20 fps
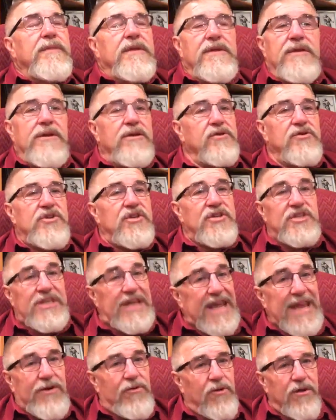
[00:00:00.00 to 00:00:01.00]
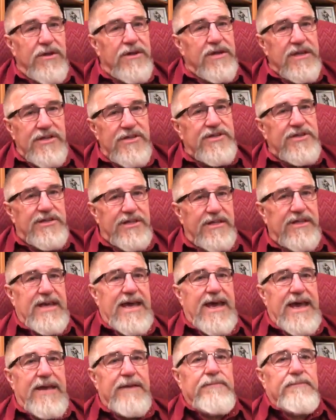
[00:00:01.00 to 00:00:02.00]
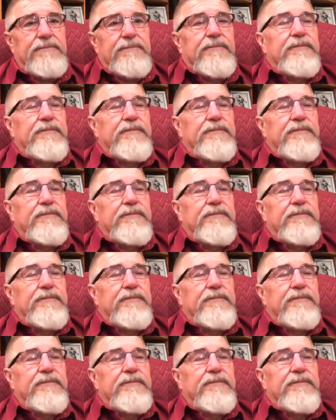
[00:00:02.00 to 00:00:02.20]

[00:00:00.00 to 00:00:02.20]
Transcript: There's a sacredness to that